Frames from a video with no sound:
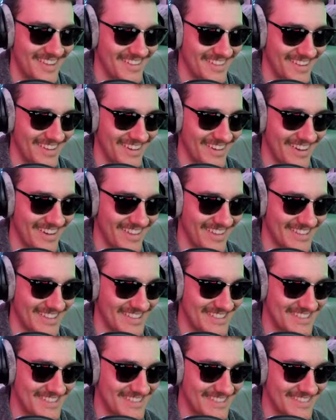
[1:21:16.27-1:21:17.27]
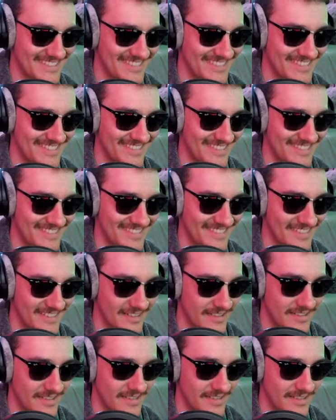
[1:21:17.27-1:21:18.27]
Nah, that's...
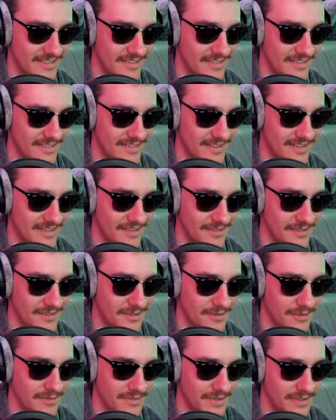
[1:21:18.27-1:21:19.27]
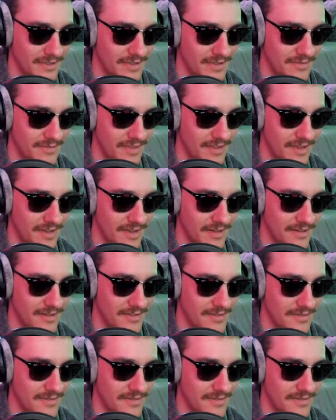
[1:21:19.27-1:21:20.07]
I don't know if I love that.